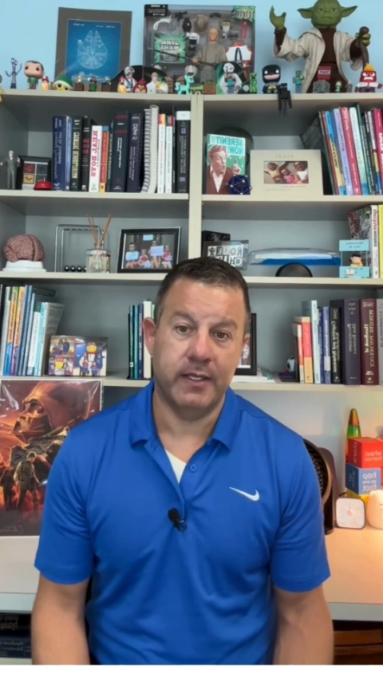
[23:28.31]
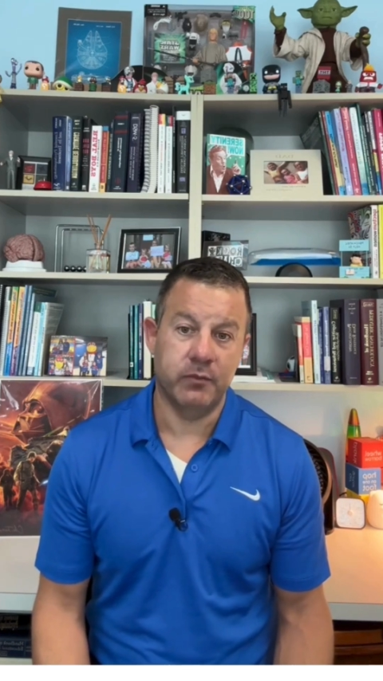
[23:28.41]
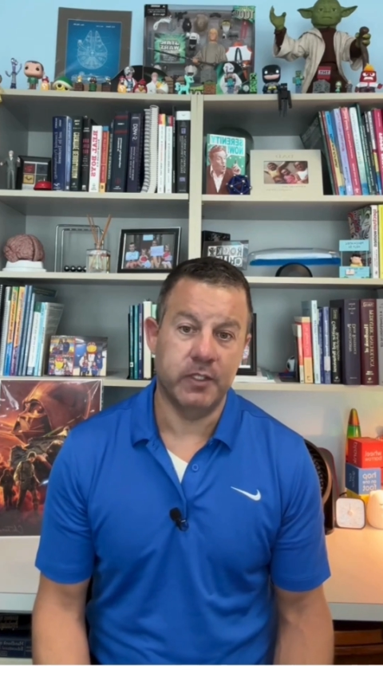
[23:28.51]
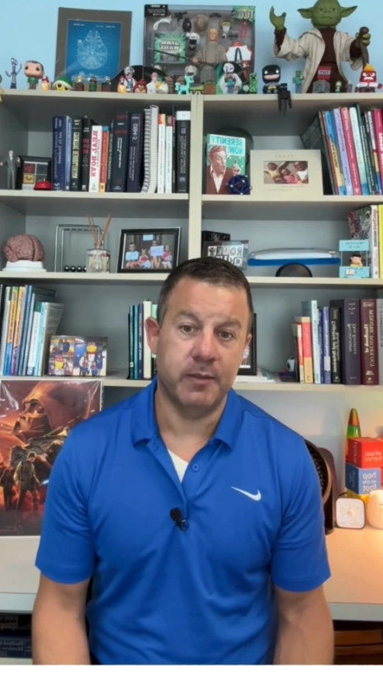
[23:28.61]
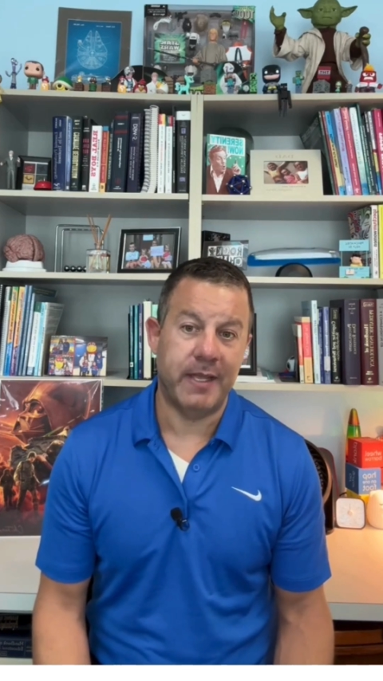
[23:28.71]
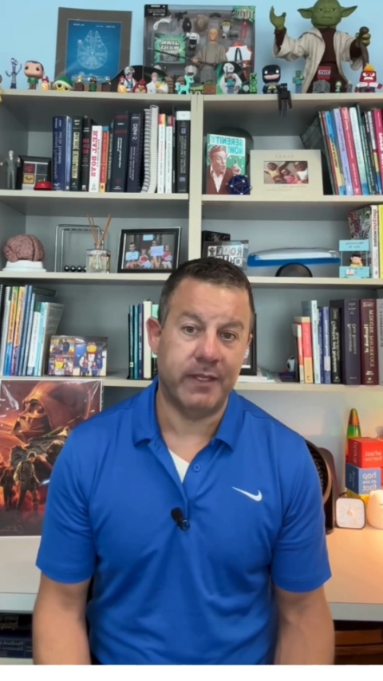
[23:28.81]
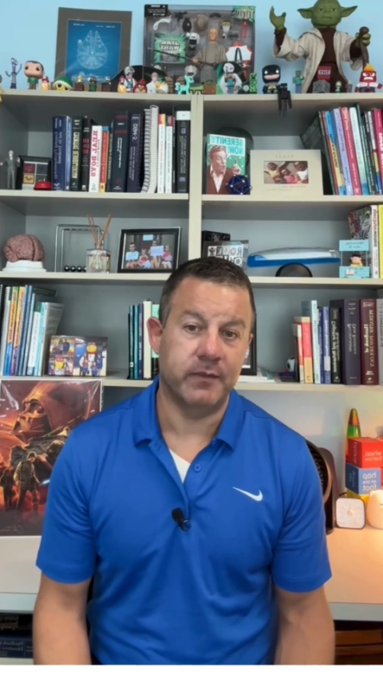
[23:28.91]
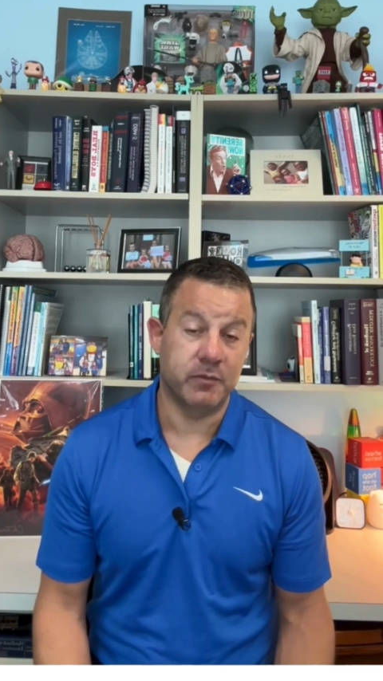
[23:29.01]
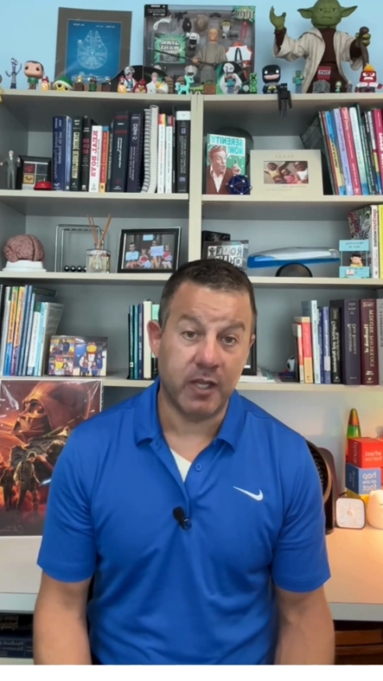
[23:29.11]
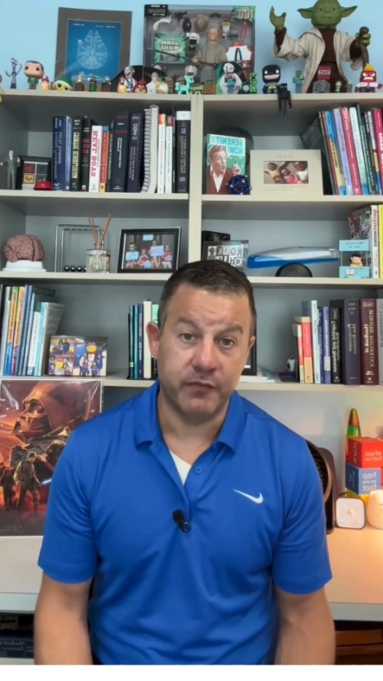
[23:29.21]
and really make
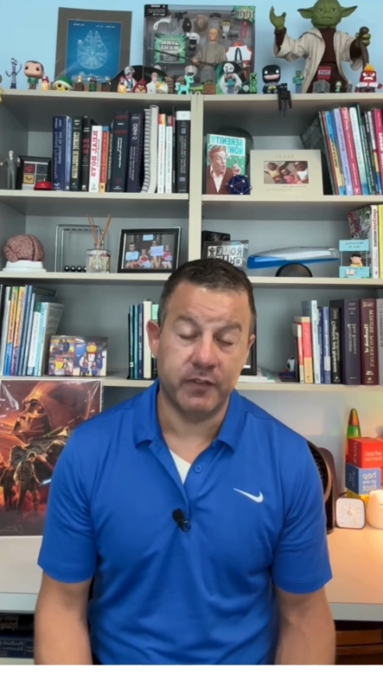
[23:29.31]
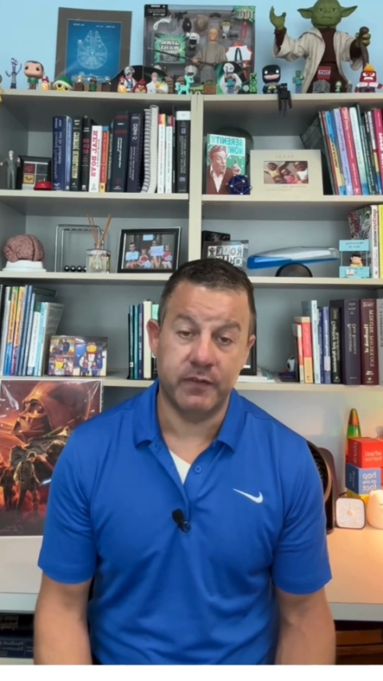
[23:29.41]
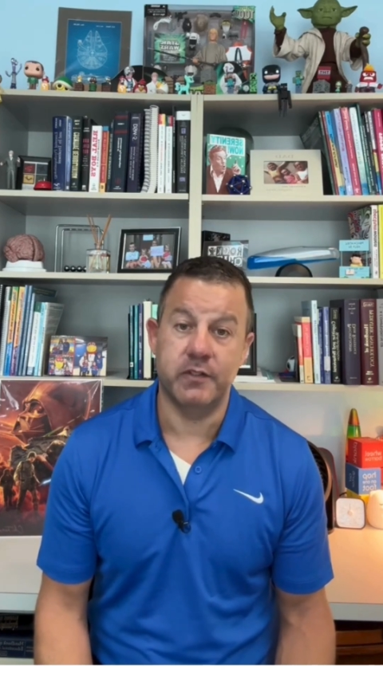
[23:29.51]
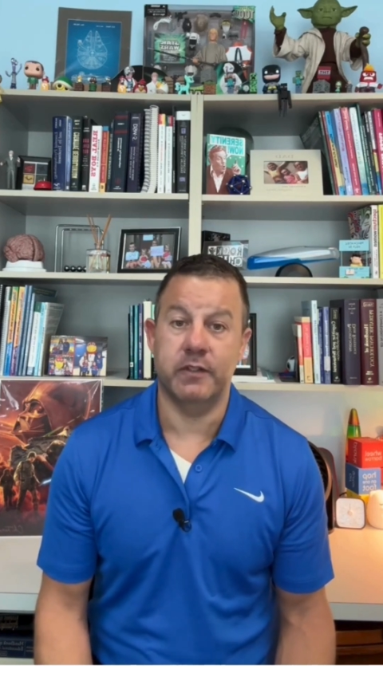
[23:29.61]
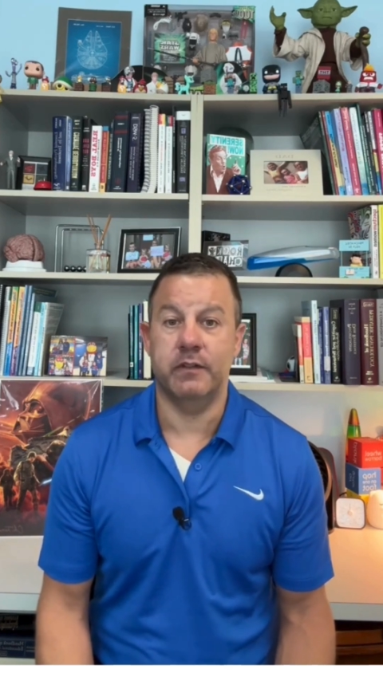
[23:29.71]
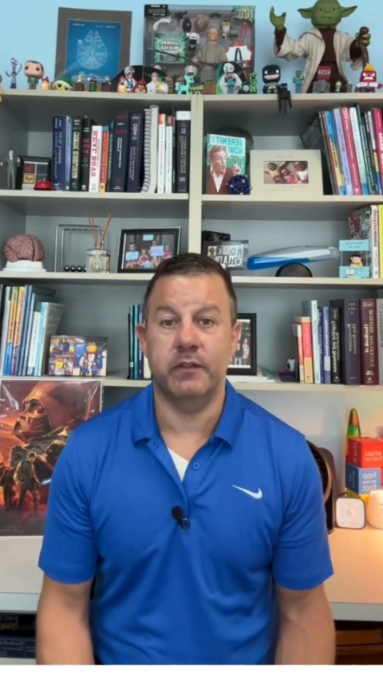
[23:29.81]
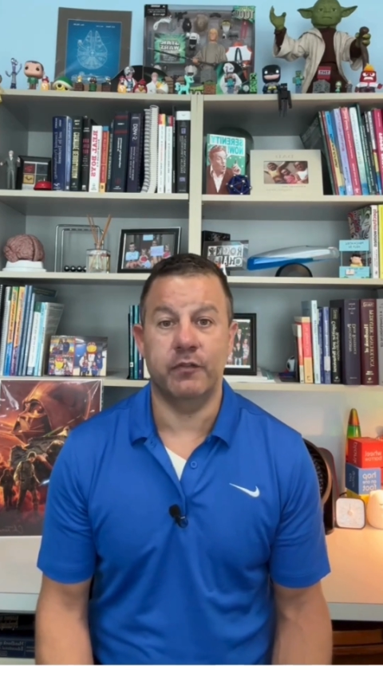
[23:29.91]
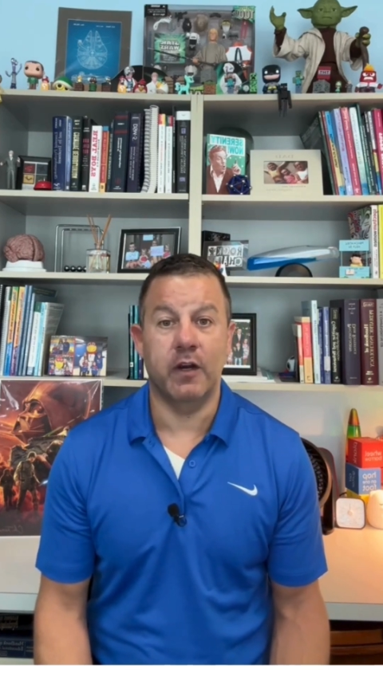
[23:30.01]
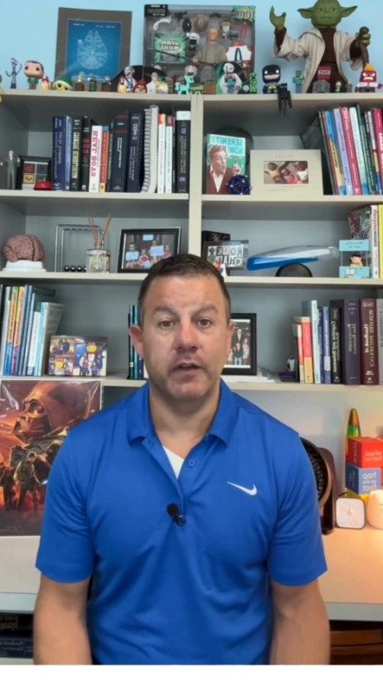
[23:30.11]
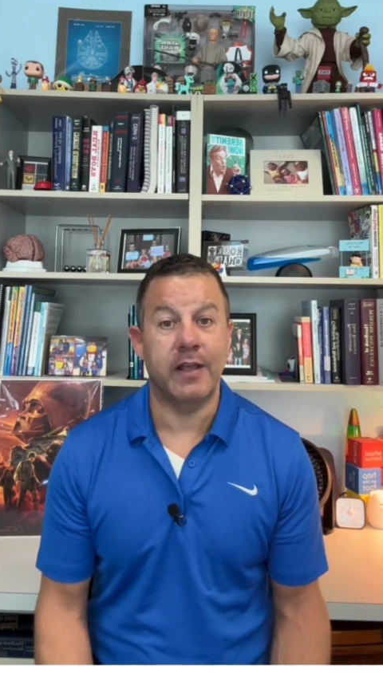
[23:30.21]
some tough decisions as
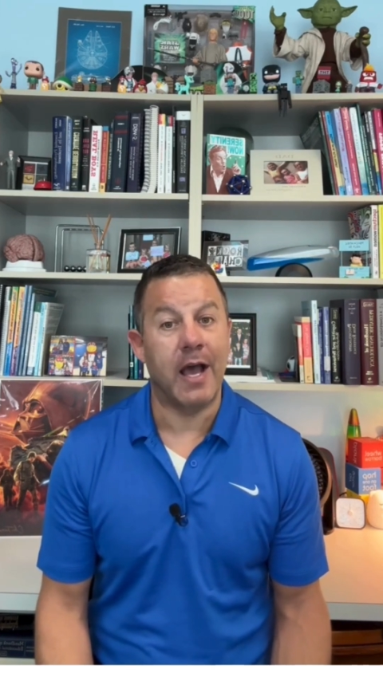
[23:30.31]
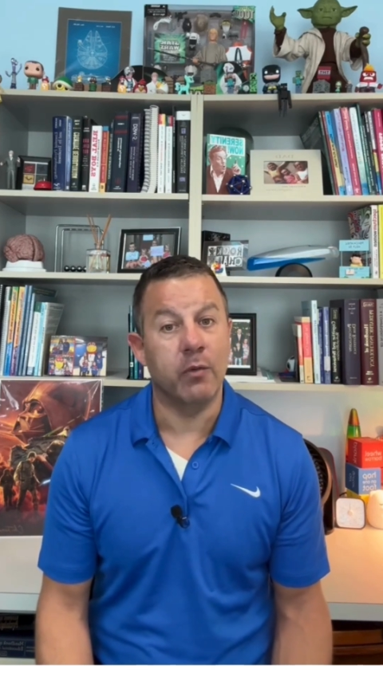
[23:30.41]
far as how